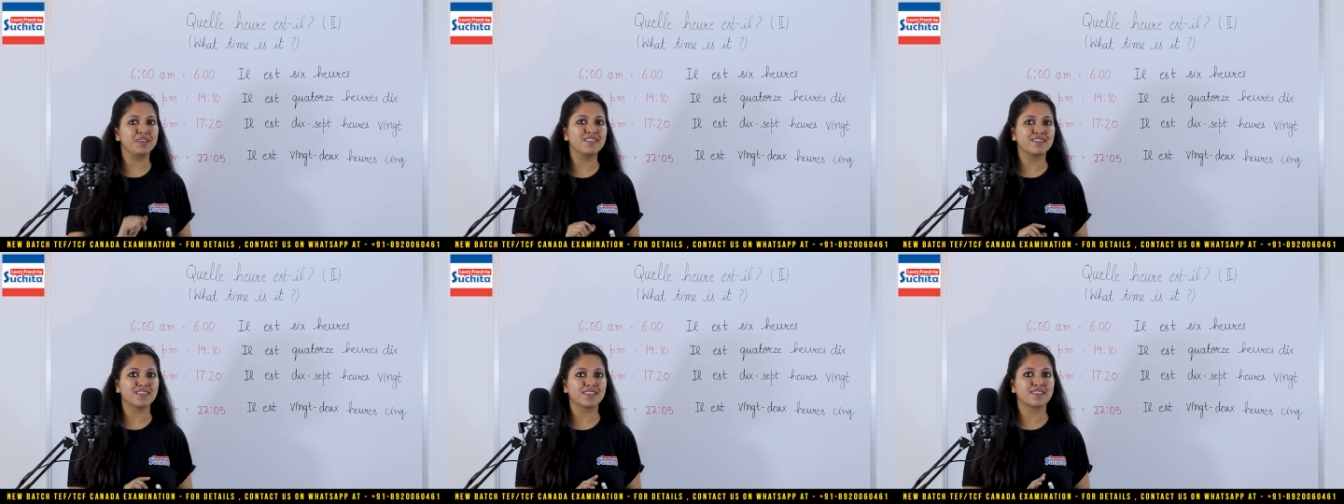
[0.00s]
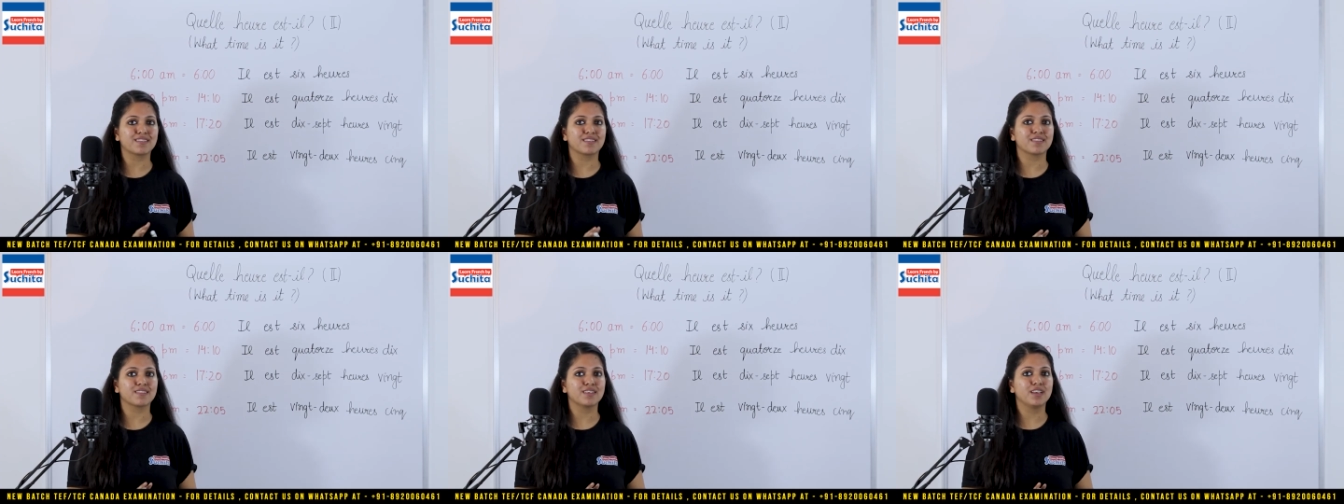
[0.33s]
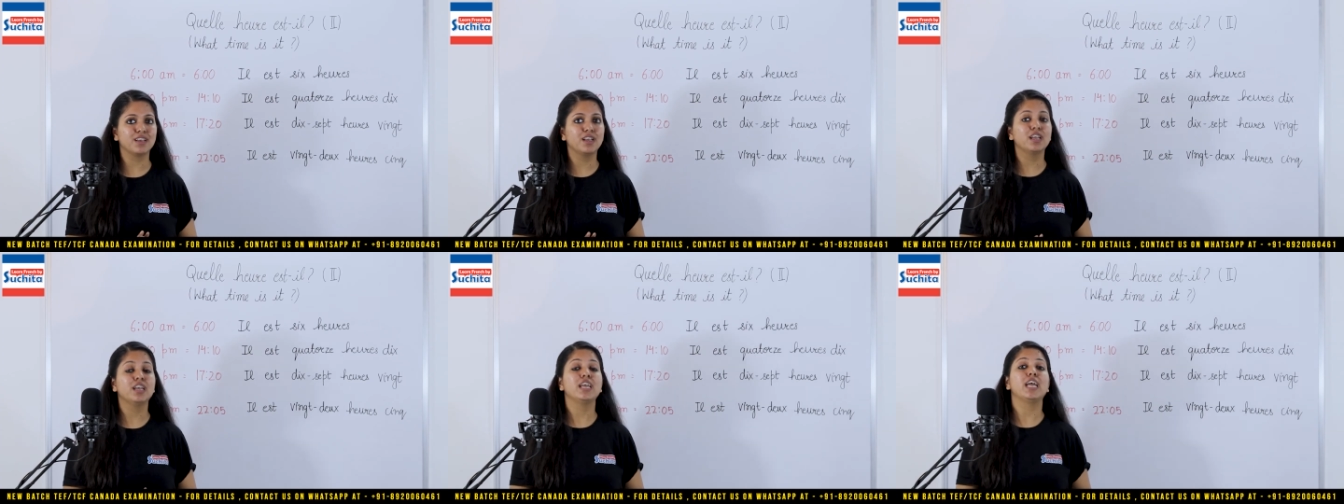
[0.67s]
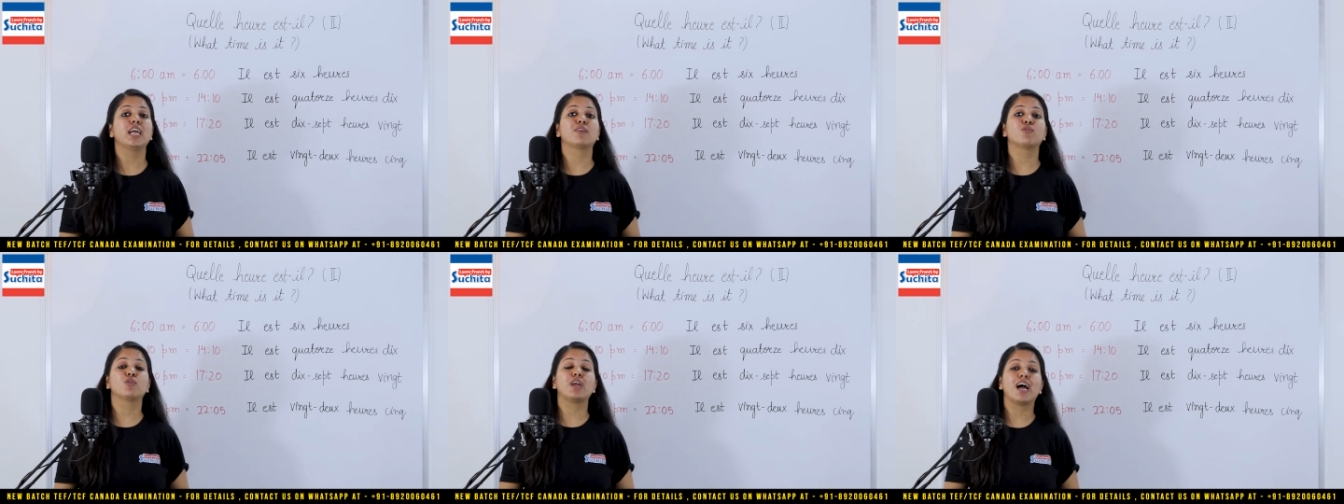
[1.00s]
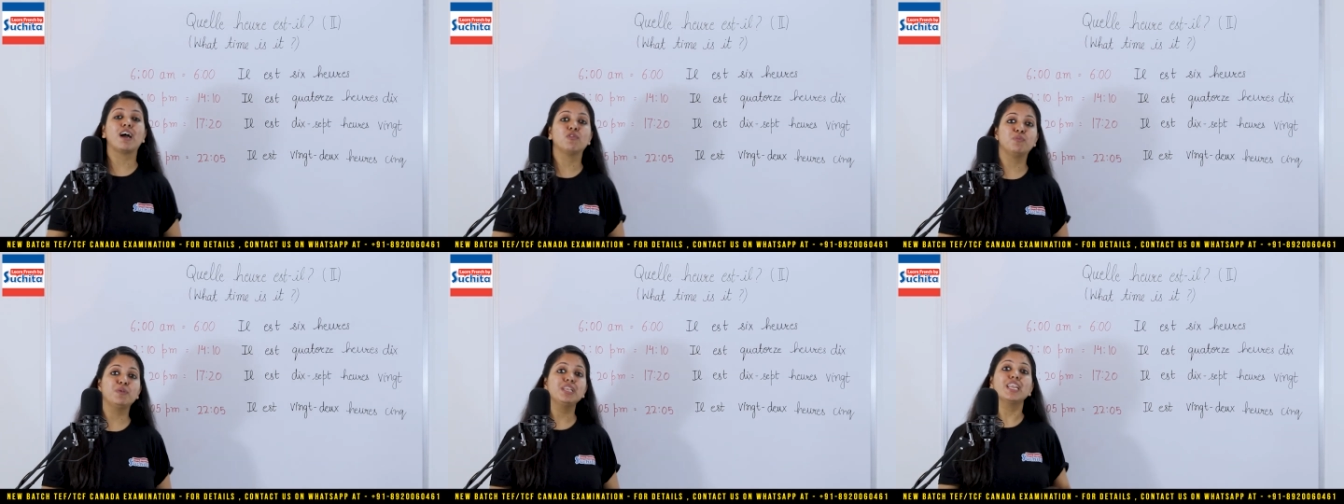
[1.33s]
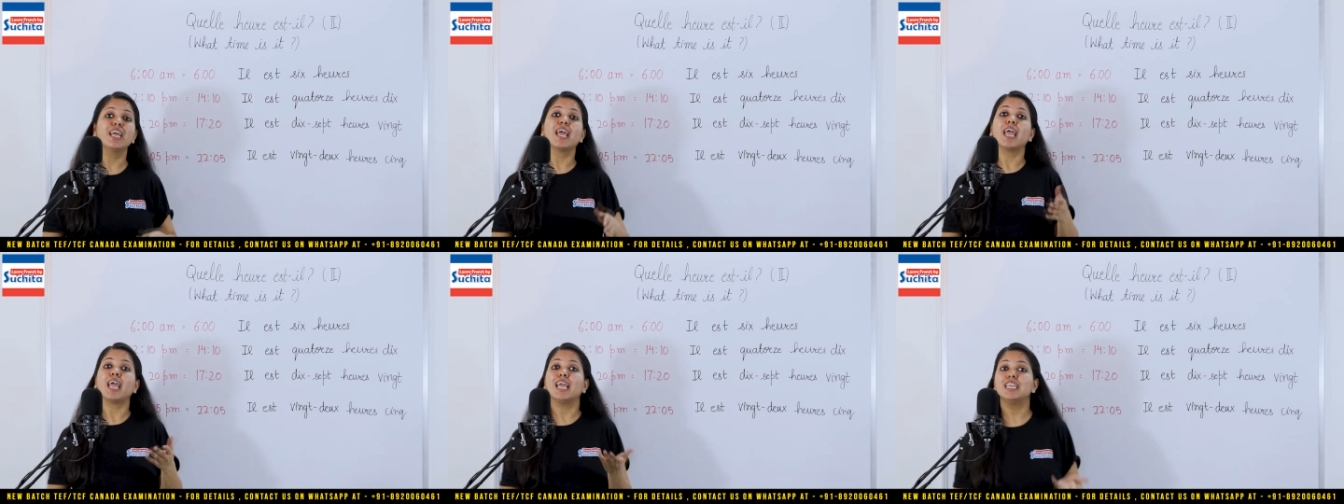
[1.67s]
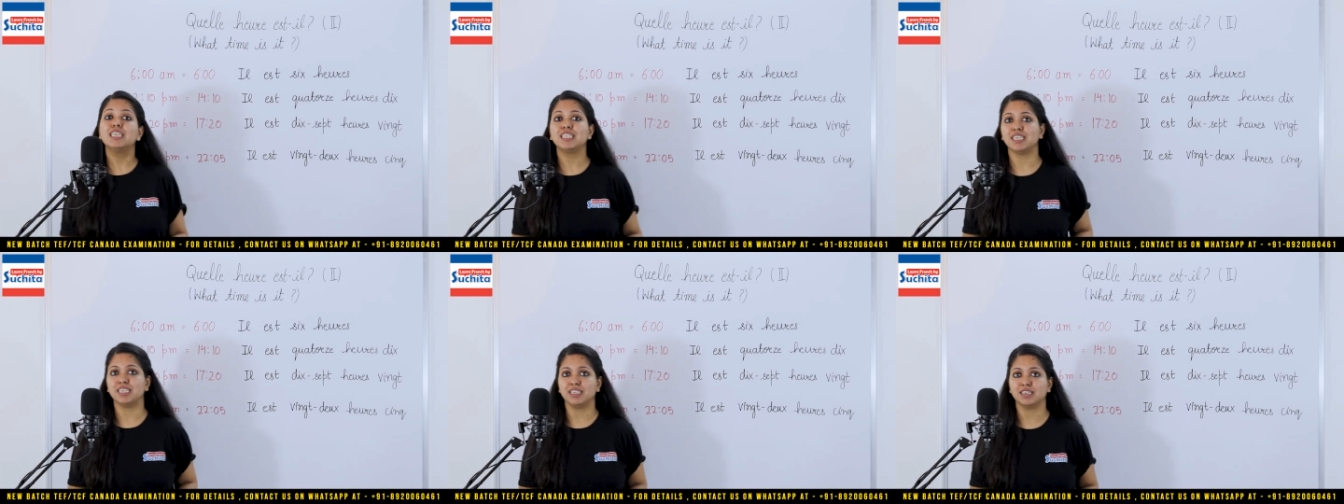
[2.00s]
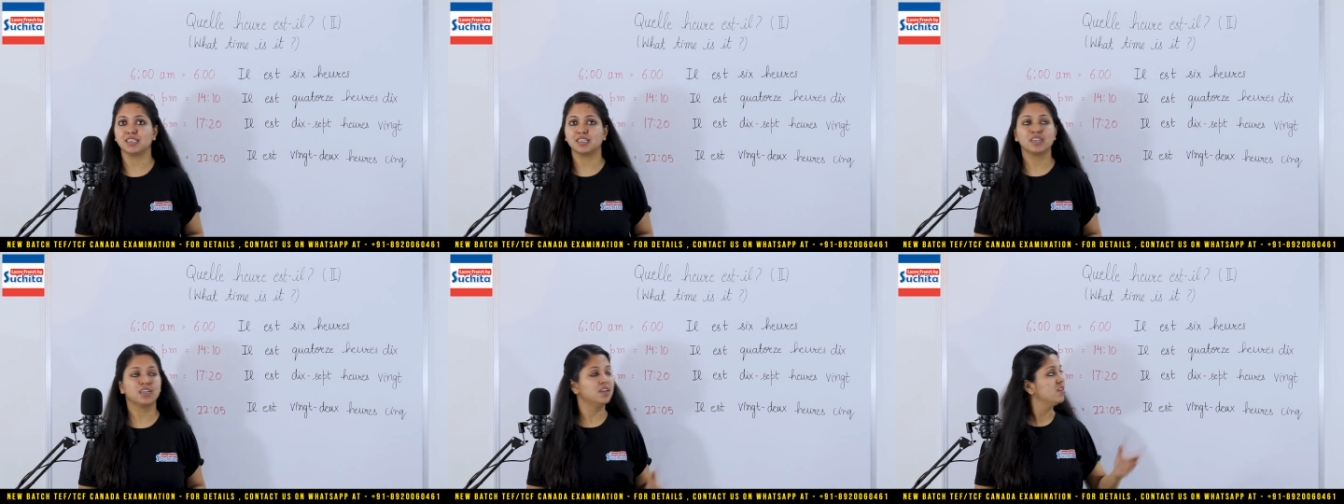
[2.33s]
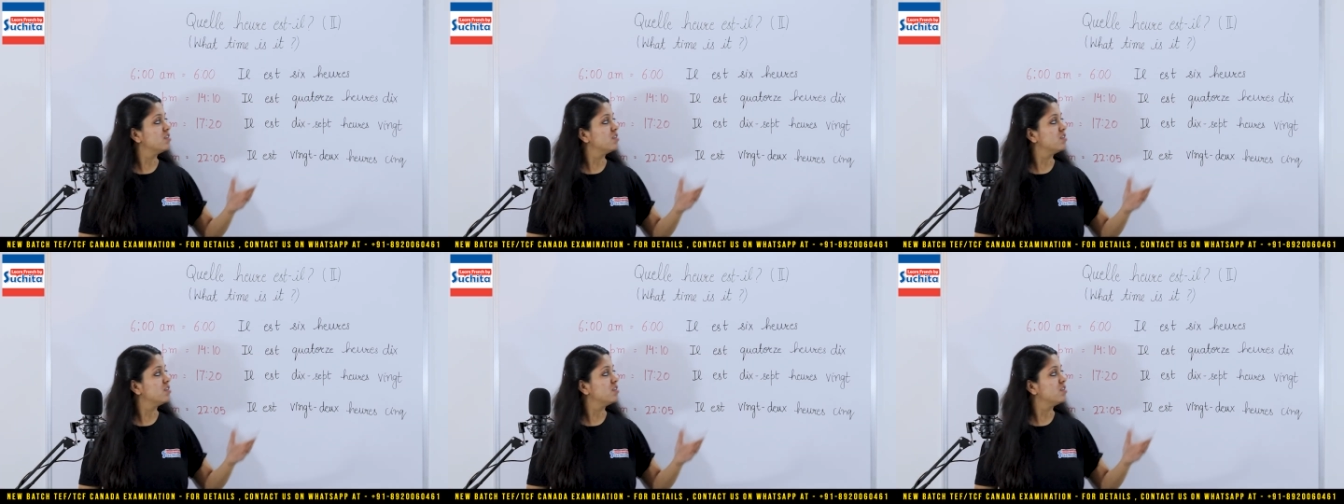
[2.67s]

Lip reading: been 6. It would have been 18.